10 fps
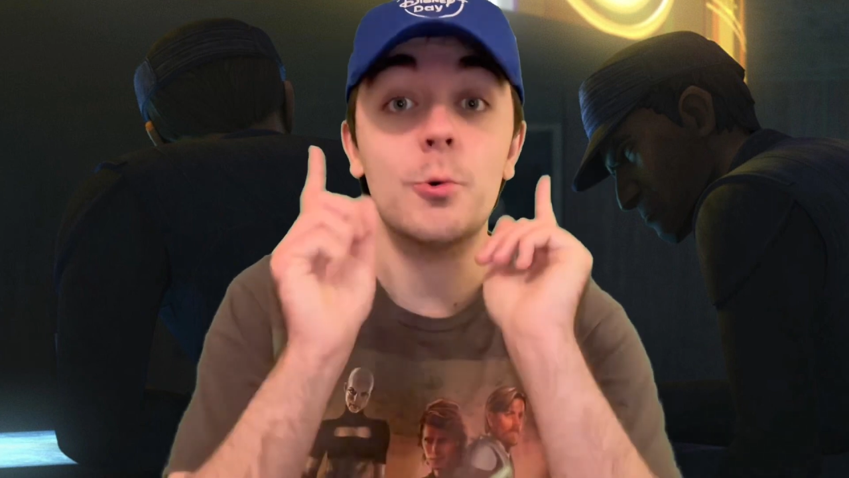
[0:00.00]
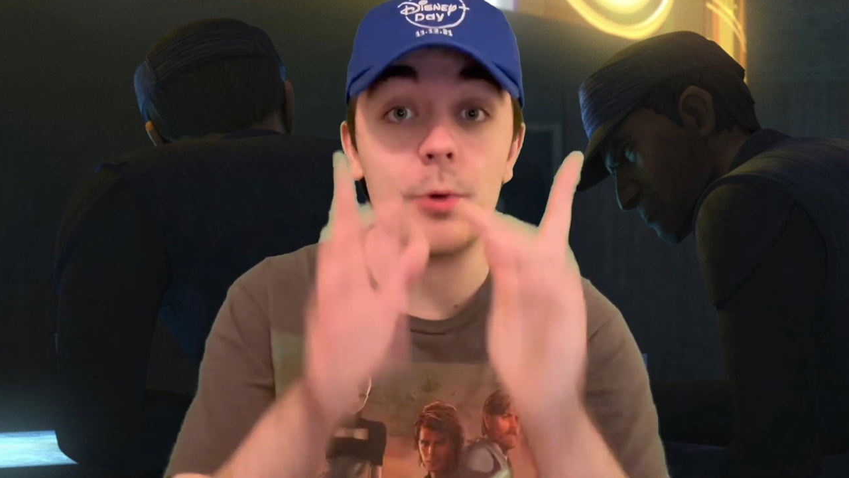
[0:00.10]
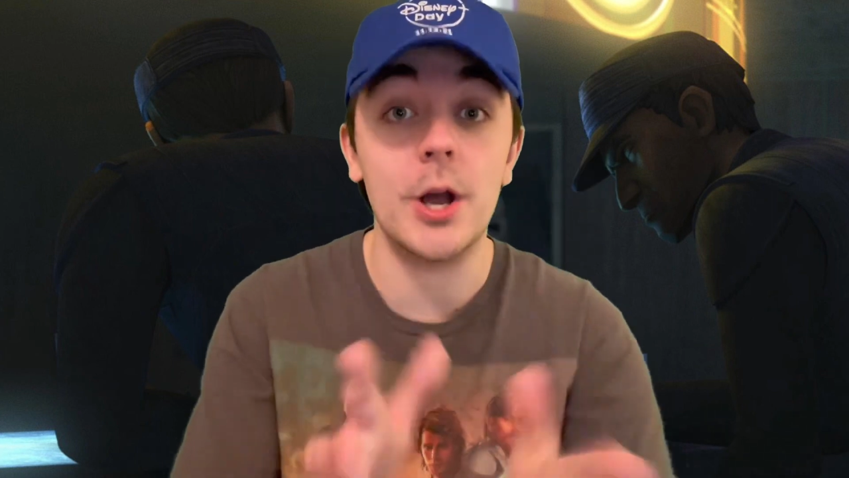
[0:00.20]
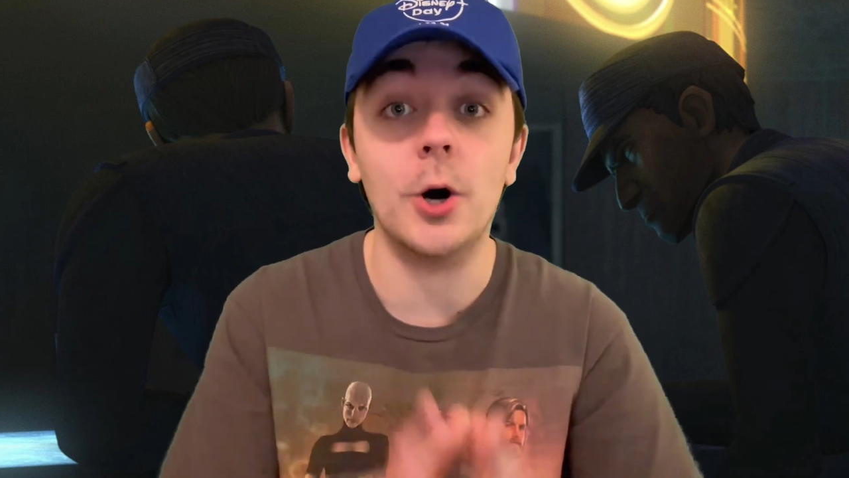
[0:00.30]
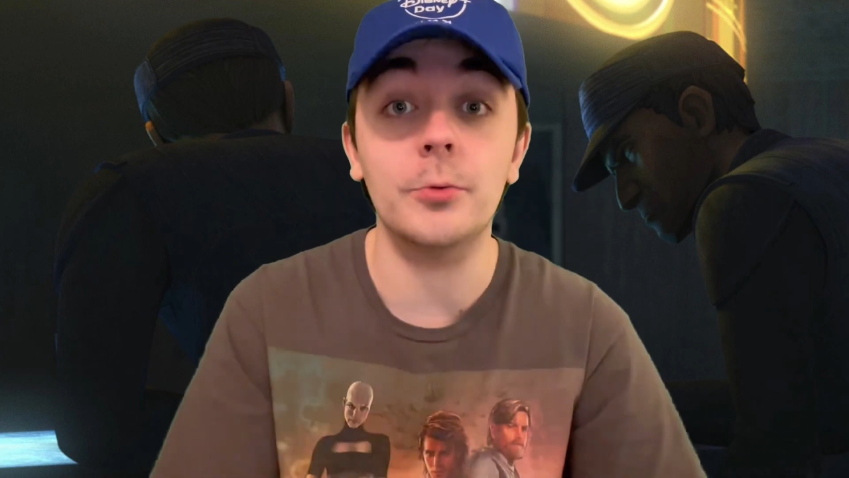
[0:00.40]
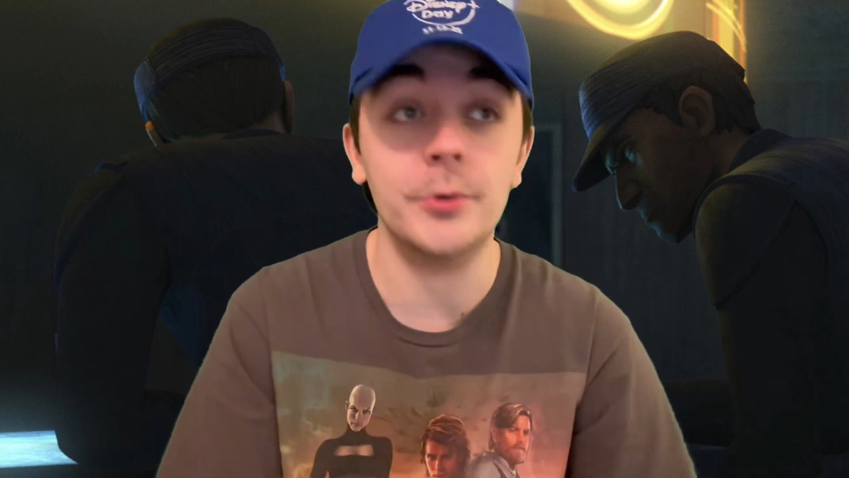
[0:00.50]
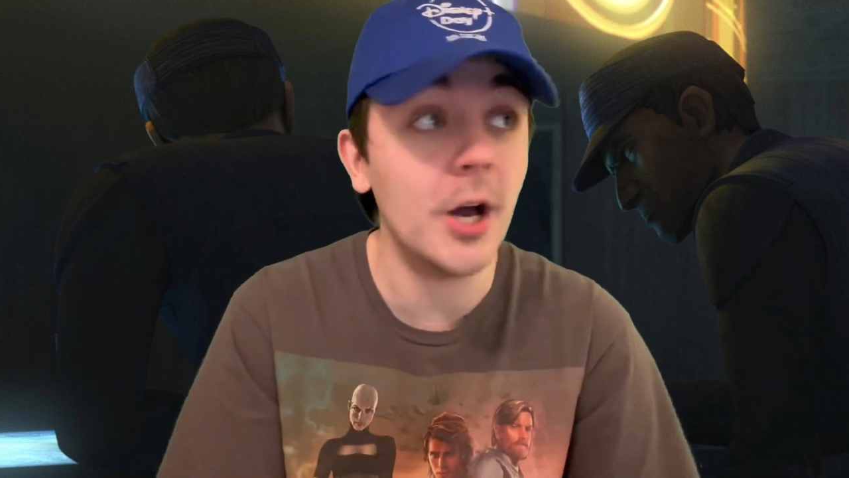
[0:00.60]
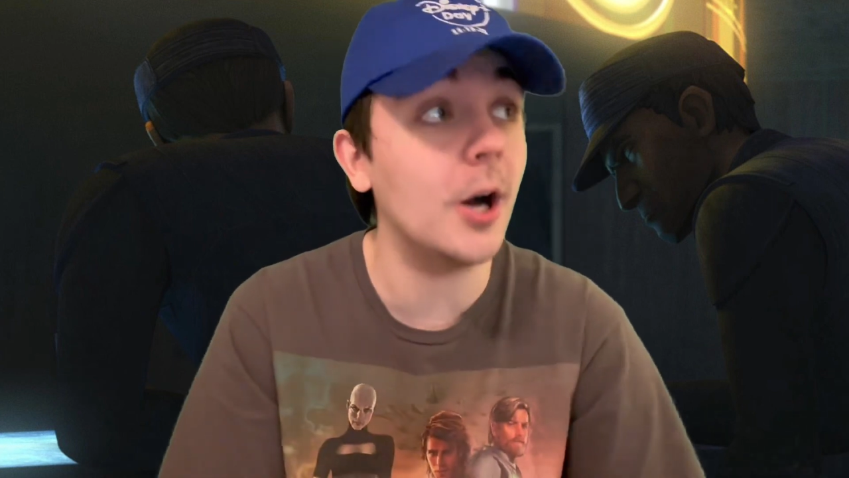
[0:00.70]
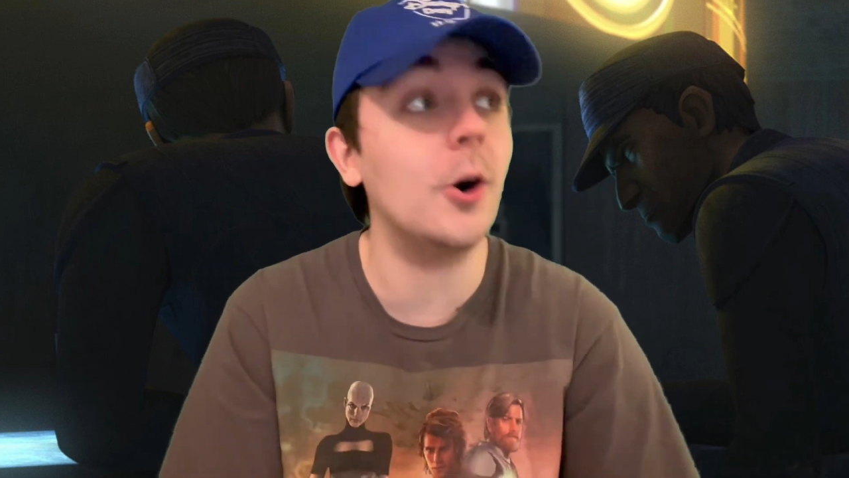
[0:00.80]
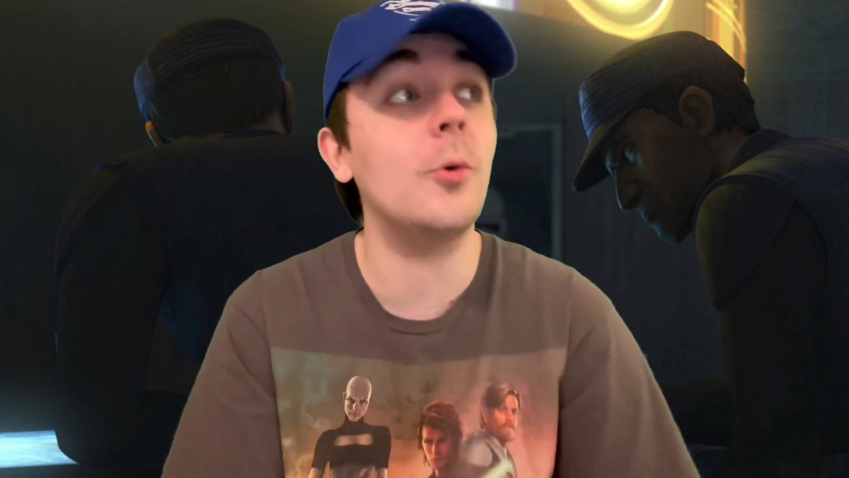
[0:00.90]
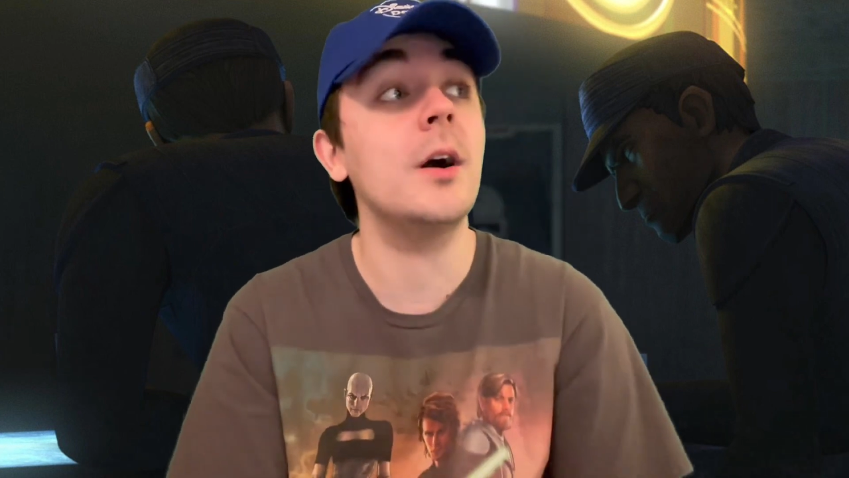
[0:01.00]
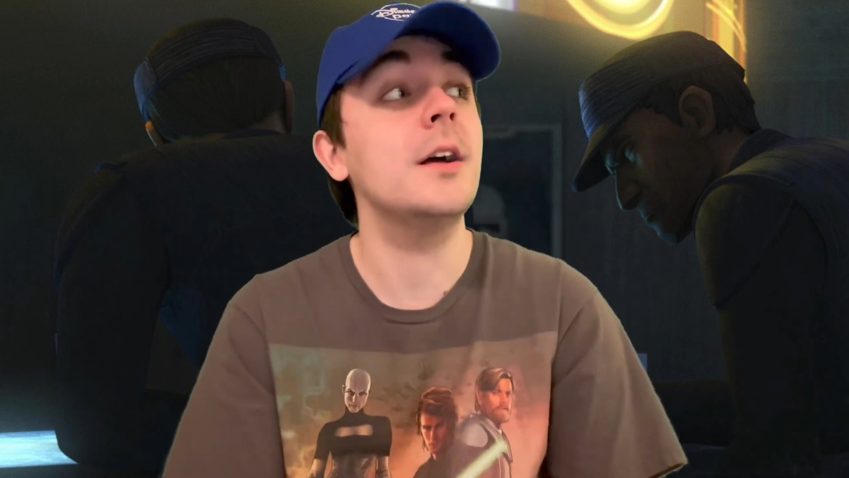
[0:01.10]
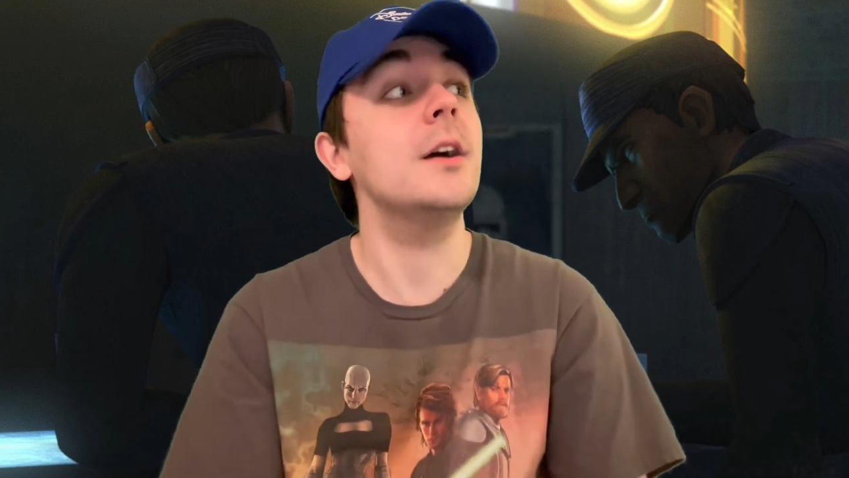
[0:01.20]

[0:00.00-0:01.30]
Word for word: We all know